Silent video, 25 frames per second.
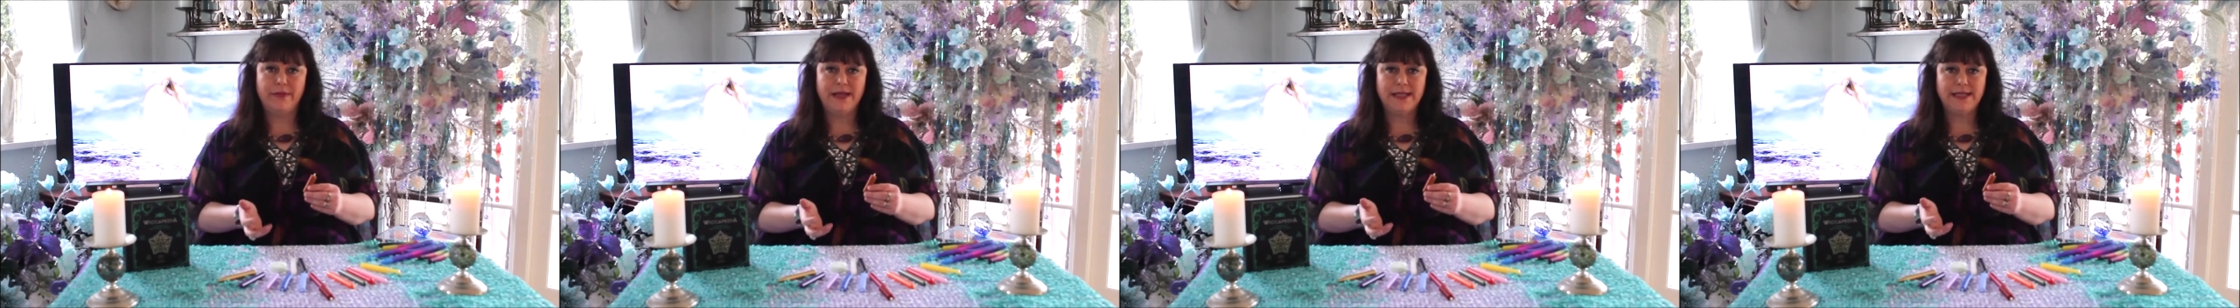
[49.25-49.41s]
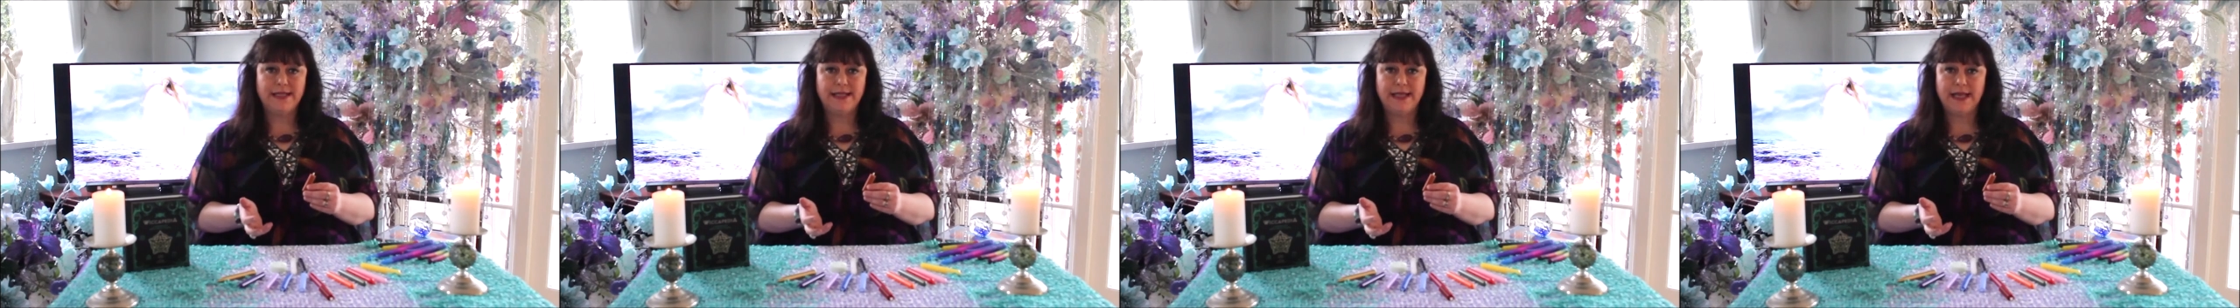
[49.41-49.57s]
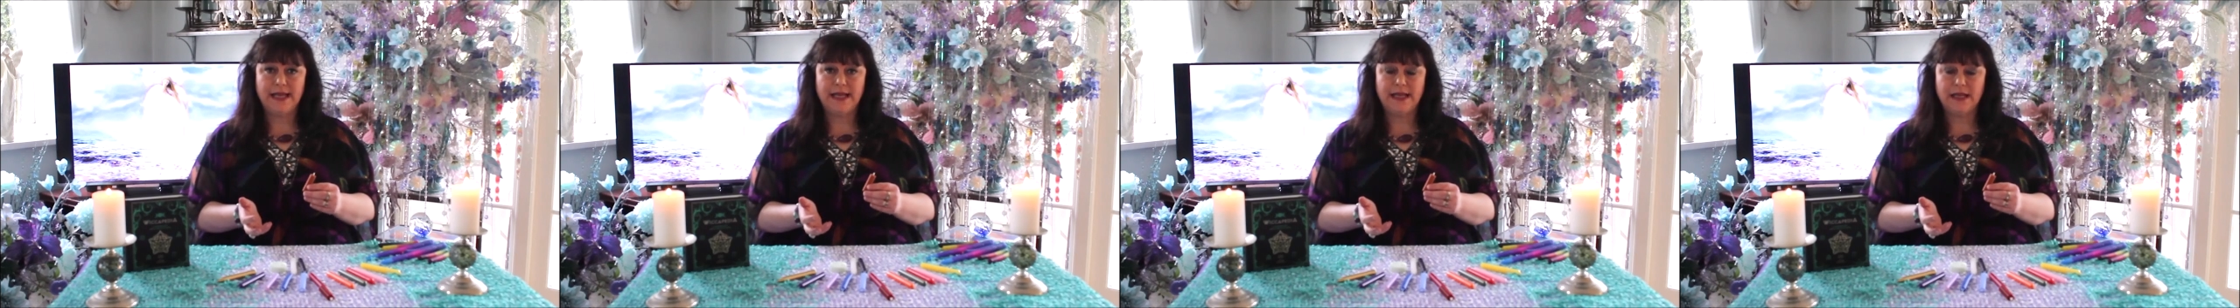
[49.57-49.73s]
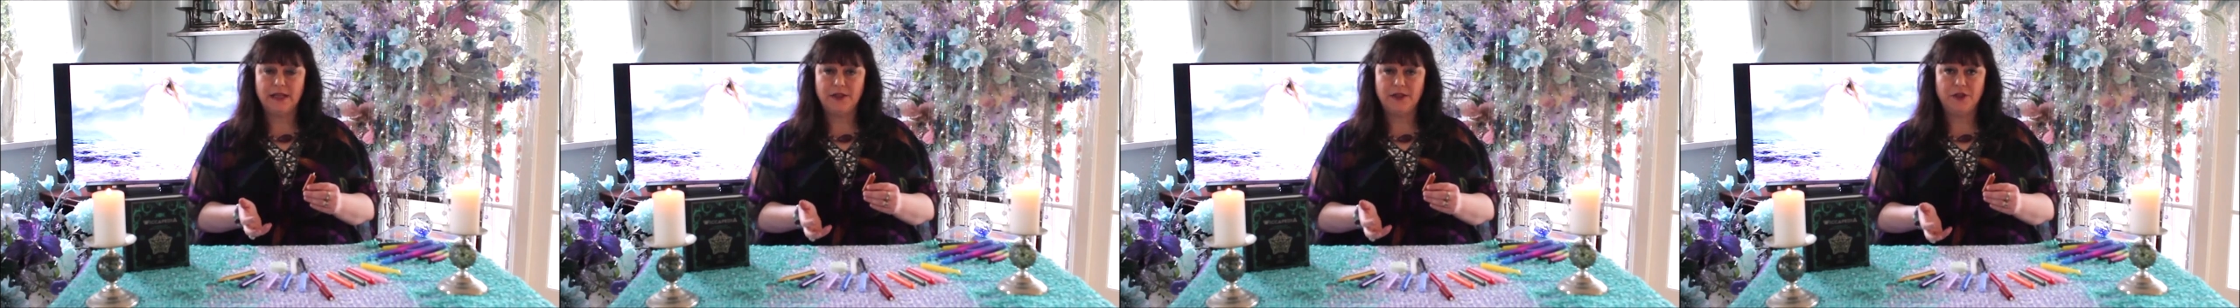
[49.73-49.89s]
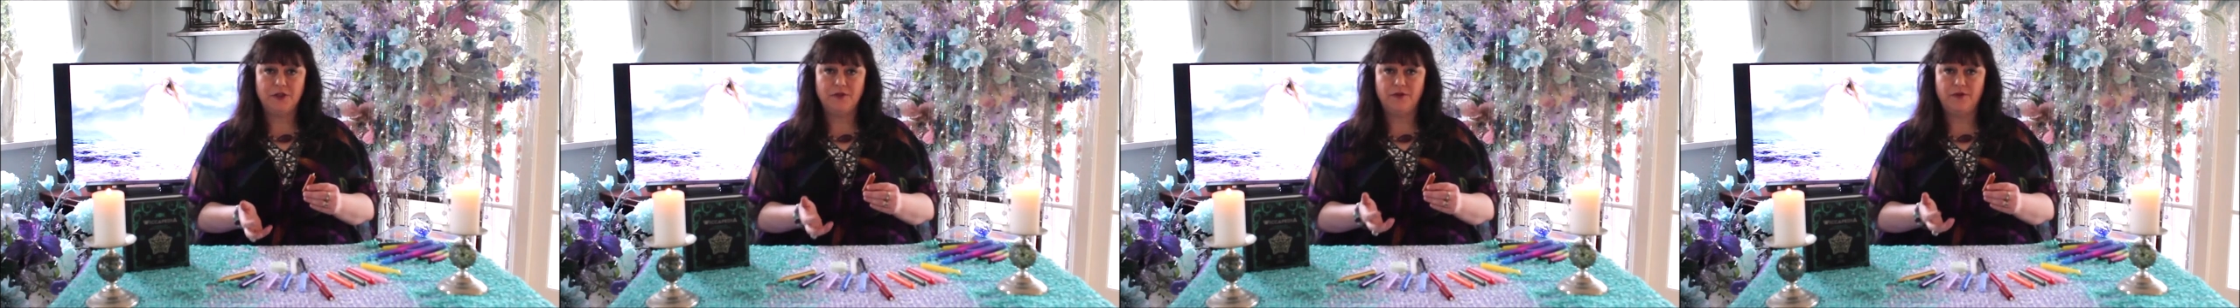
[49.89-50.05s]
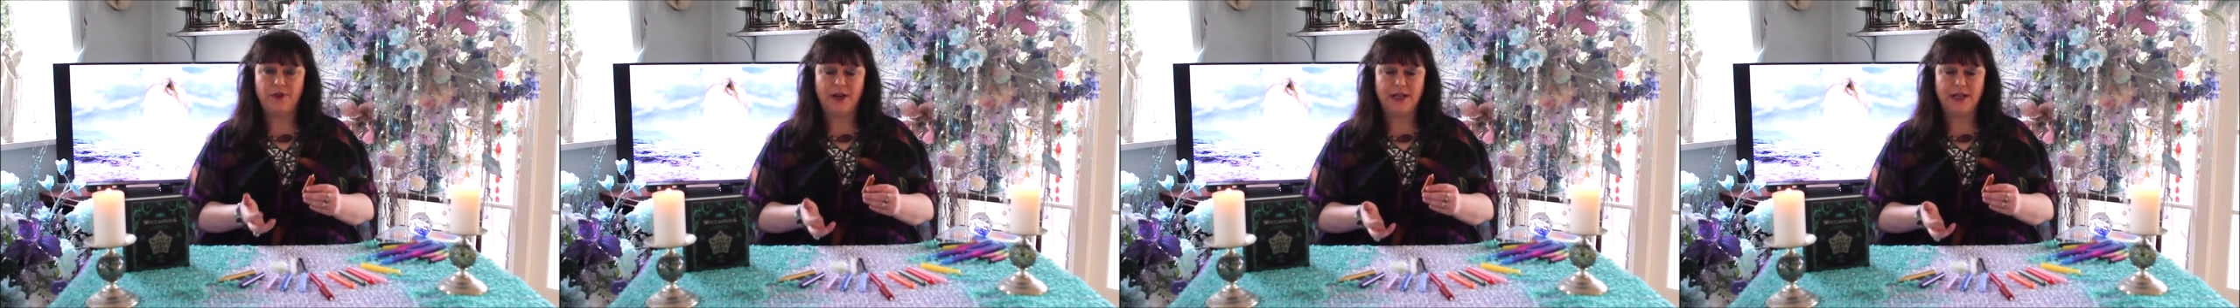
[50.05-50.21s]
missing and
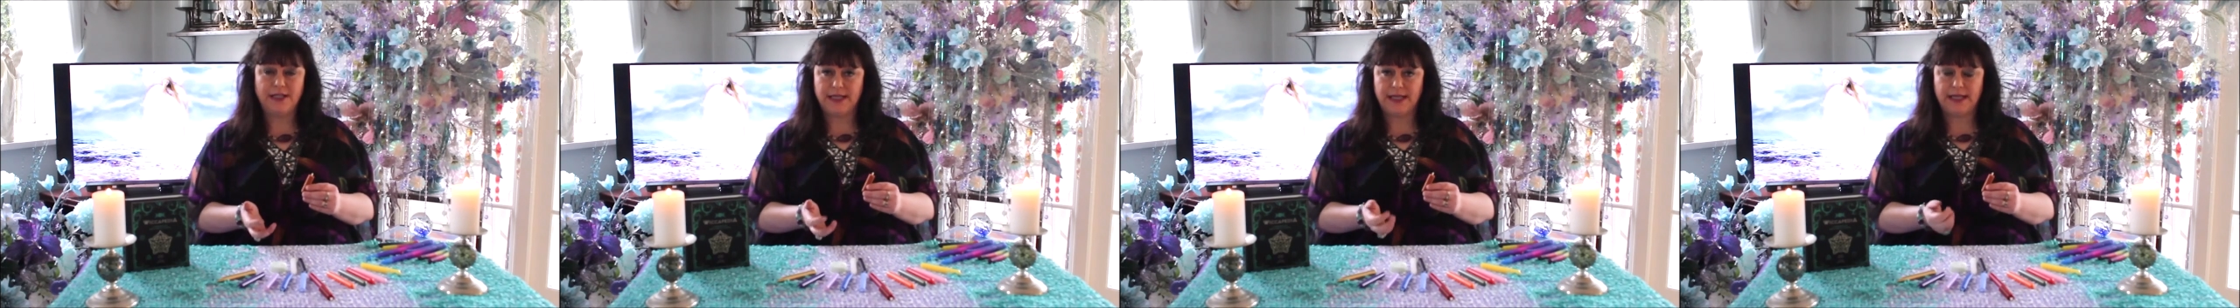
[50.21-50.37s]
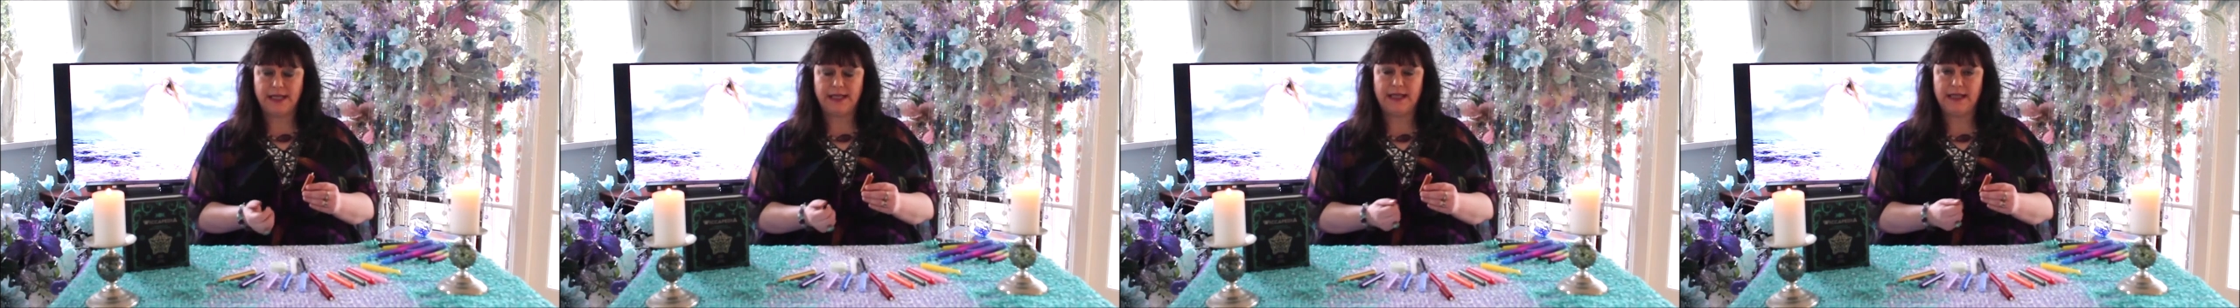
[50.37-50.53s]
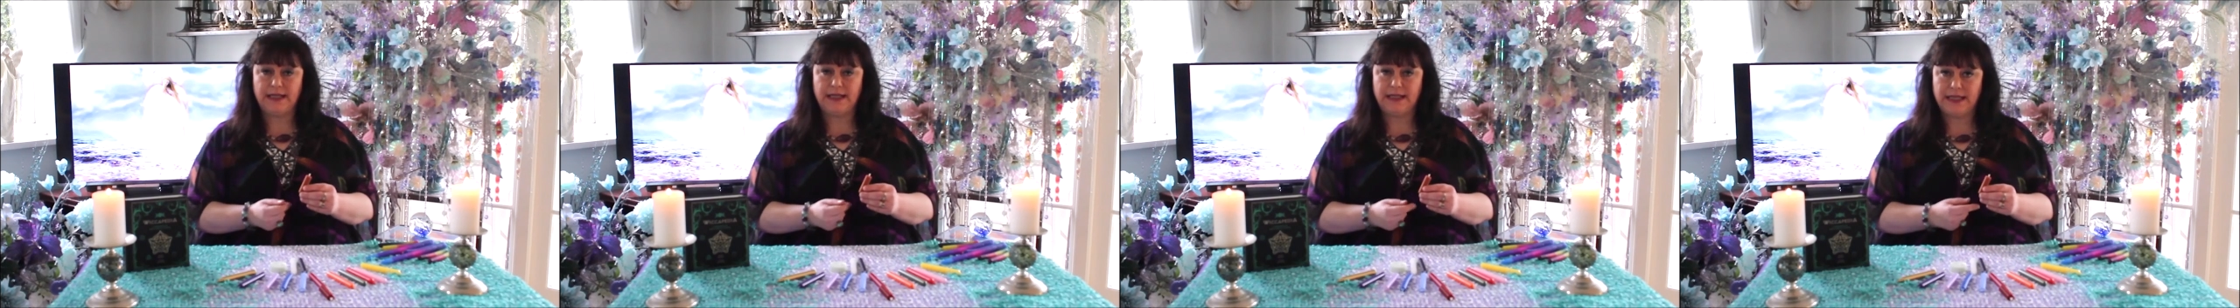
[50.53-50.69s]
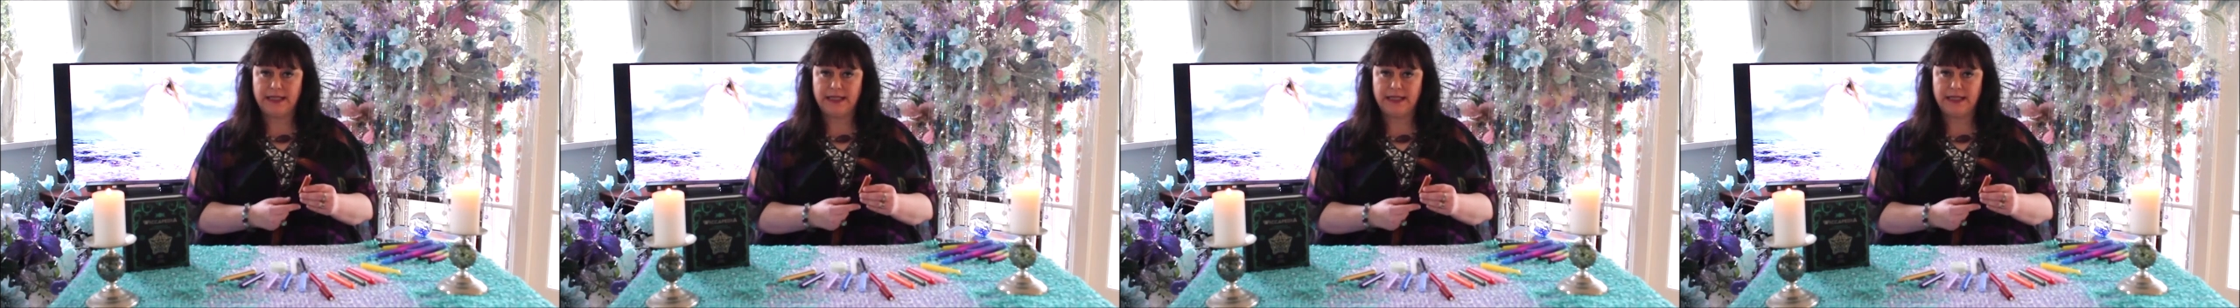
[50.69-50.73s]
you frantically